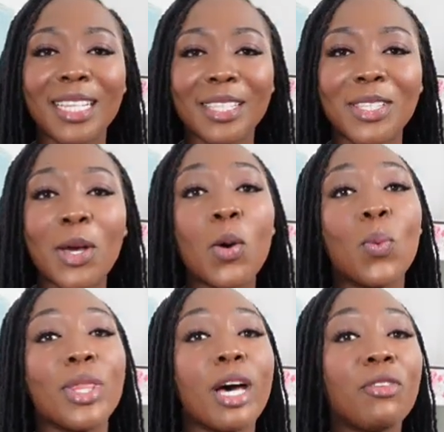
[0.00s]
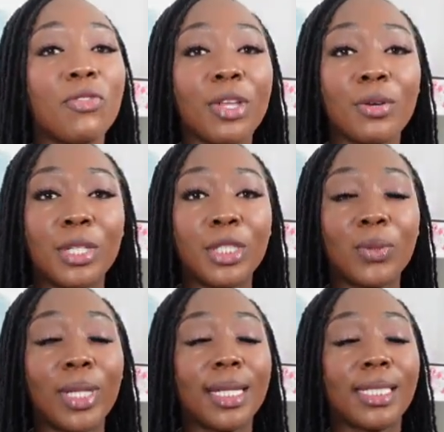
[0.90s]
So without further
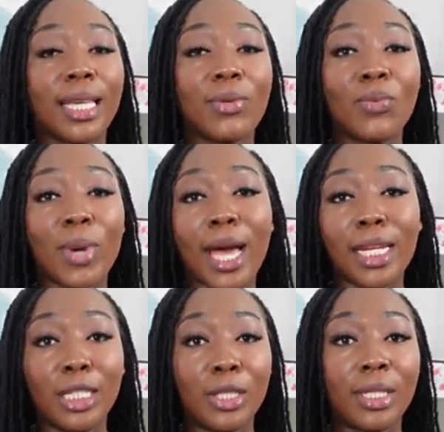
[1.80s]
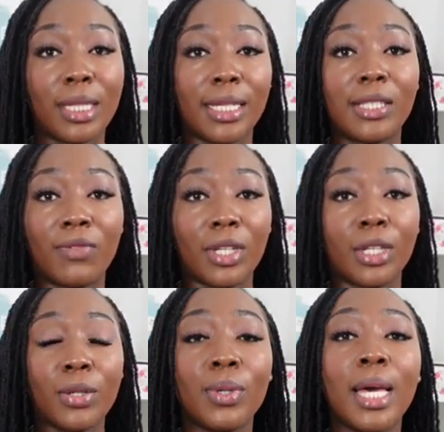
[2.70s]
ado, let us get right into today's
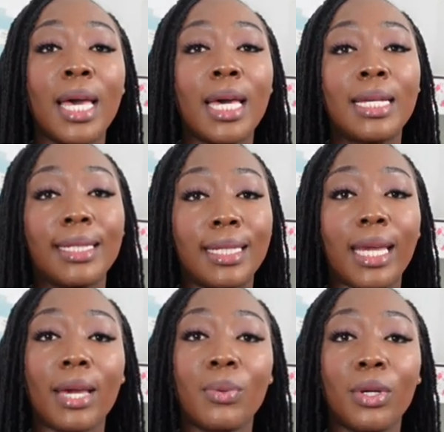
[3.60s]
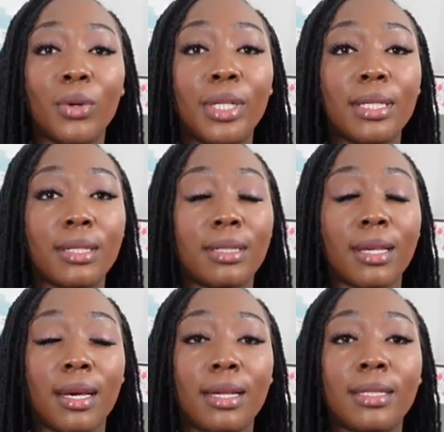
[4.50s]
video. Today we are going to
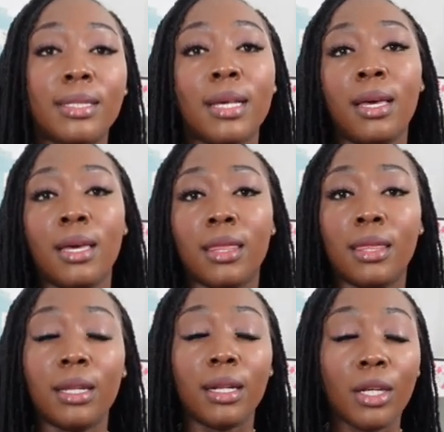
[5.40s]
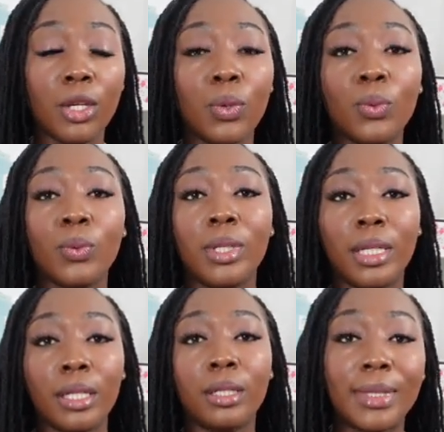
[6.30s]
discuss the new
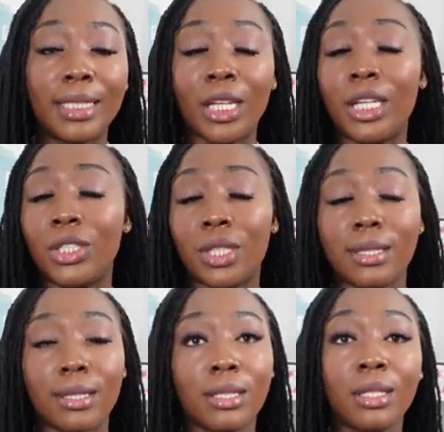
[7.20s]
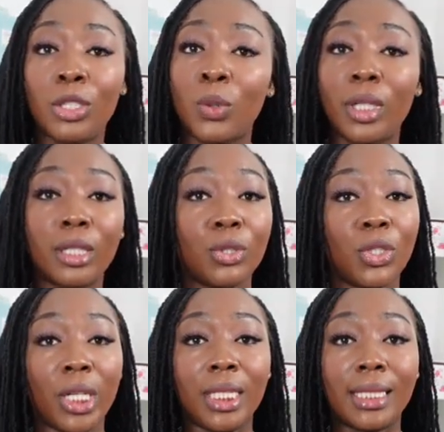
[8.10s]
legal changes, new legal
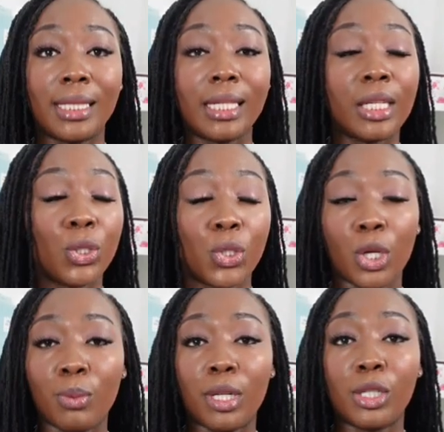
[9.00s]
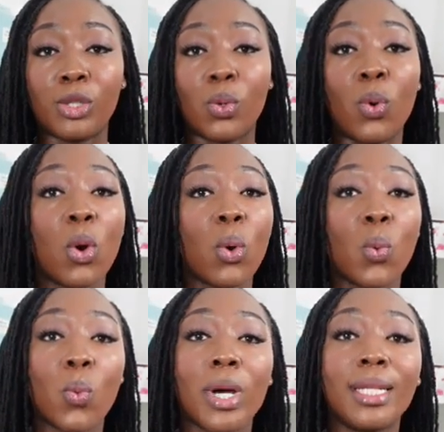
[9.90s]
changes in Germany. So
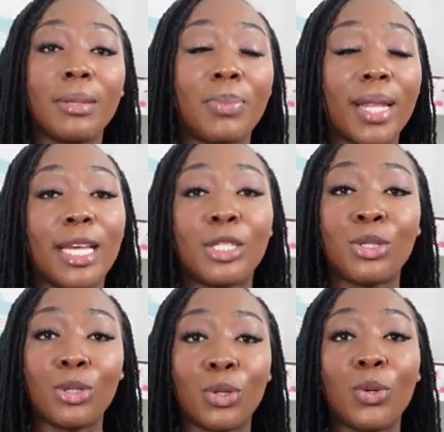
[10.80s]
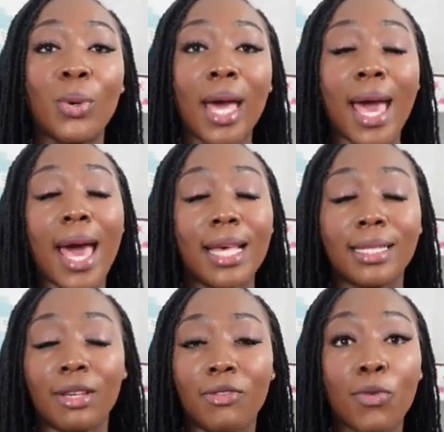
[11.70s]
what applies to you
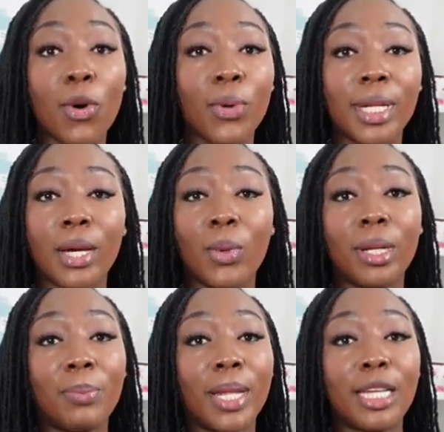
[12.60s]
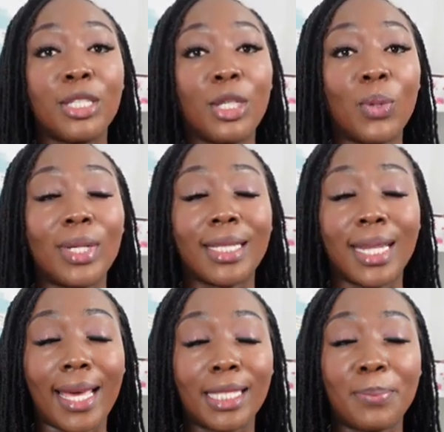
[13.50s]
as a foreigner, what applies to you as
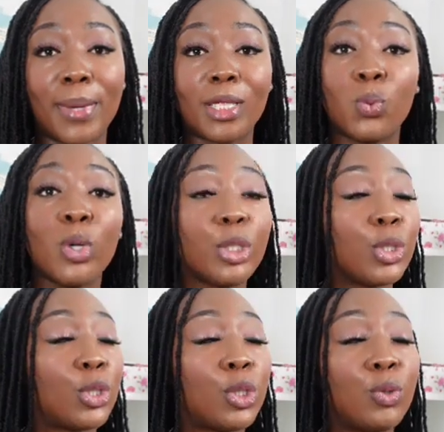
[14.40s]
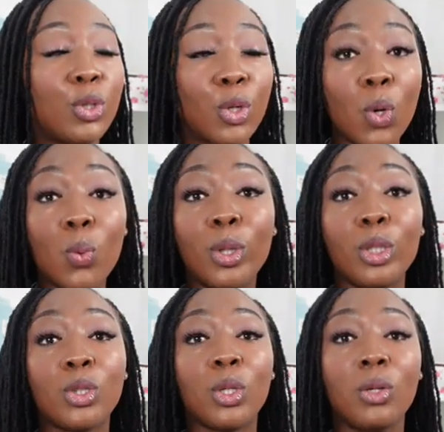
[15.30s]
an expert? what you should know, what
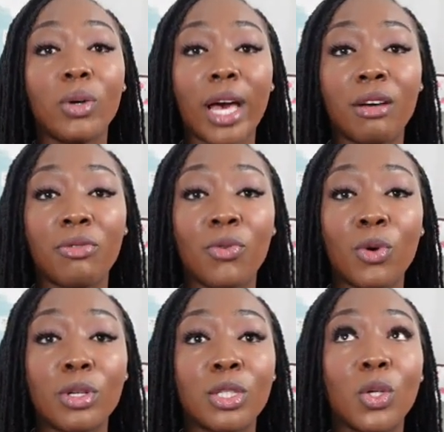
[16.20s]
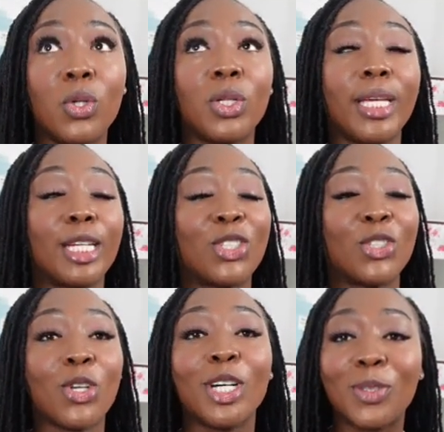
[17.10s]
you should look out for so you don't get
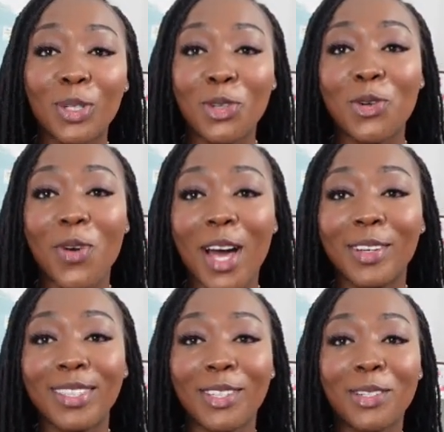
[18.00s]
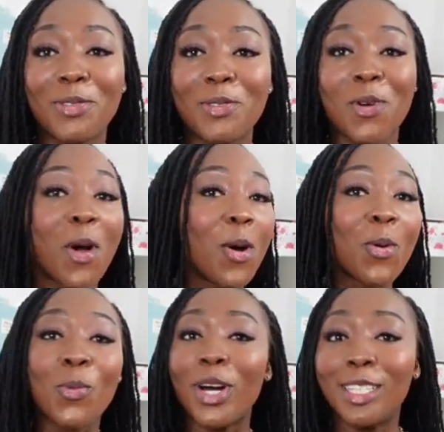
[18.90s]
shocked when you go out, so you don't know
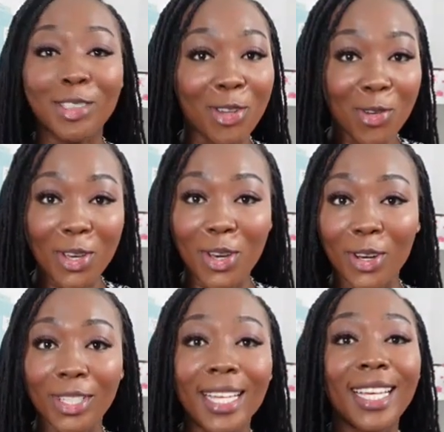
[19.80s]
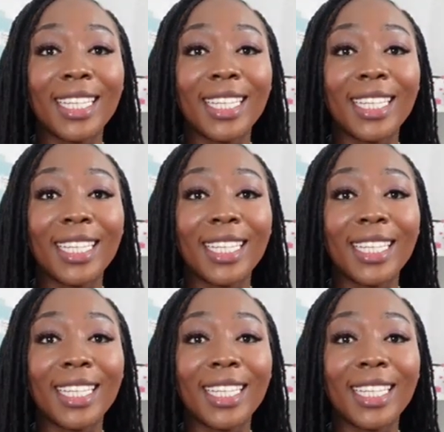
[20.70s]
what is going on.